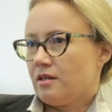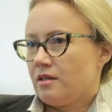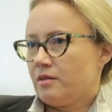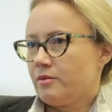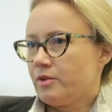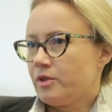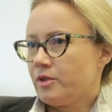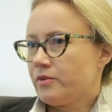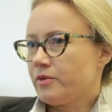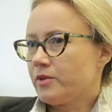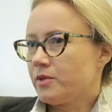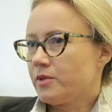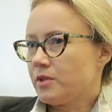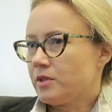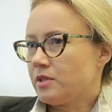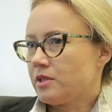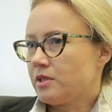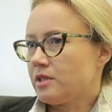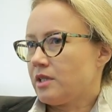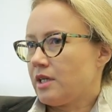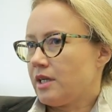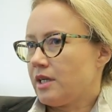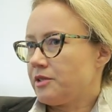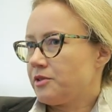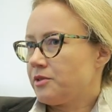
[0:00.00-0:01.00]
I mean, of course, it's
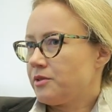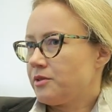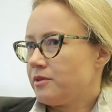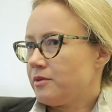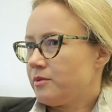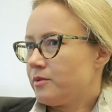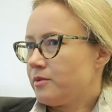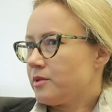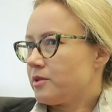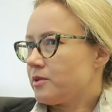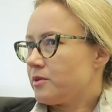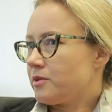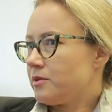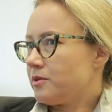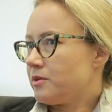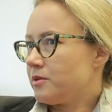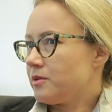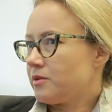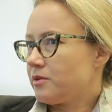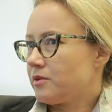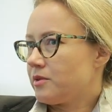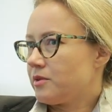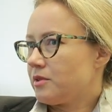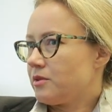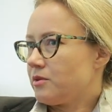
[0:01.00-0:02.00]
a tragedy what's
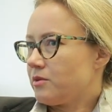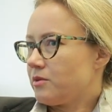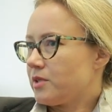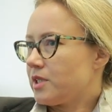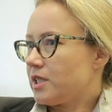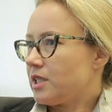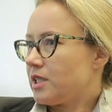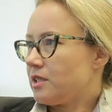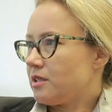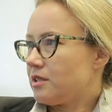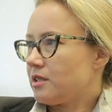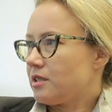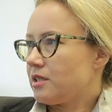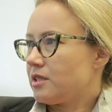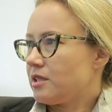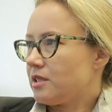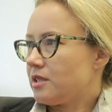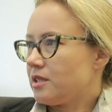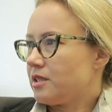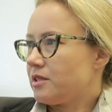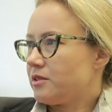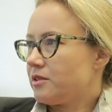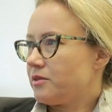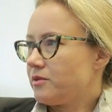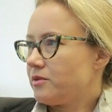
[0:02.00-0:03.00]
going on in Ukraine right
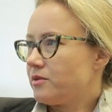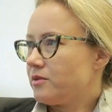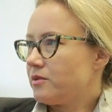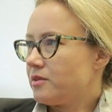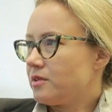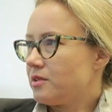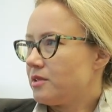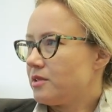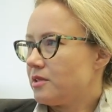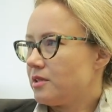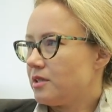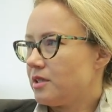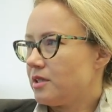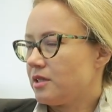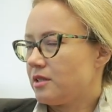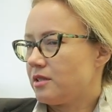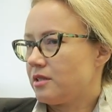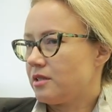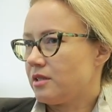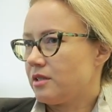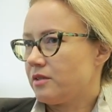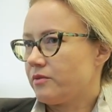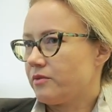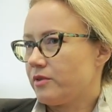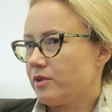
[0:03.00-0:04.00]
now. It
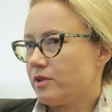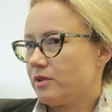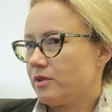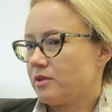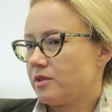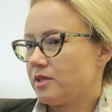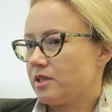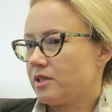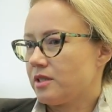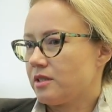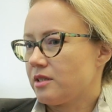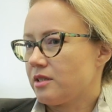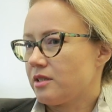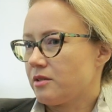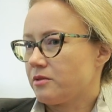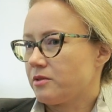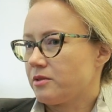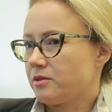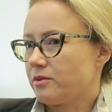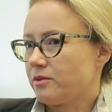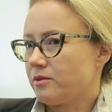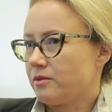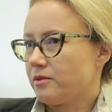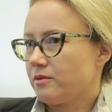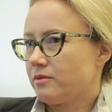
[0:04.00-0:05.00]
influences
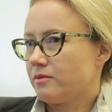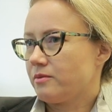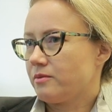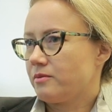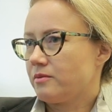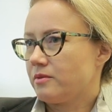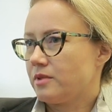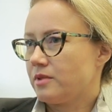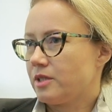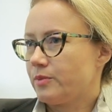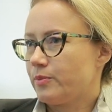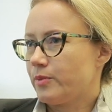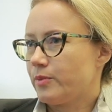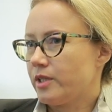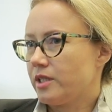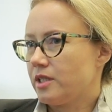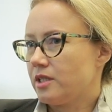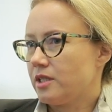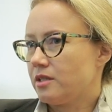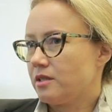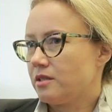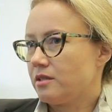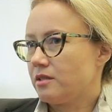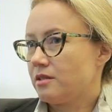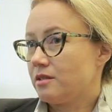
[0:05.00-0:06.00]
us all
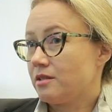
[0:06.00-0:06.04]
deeply.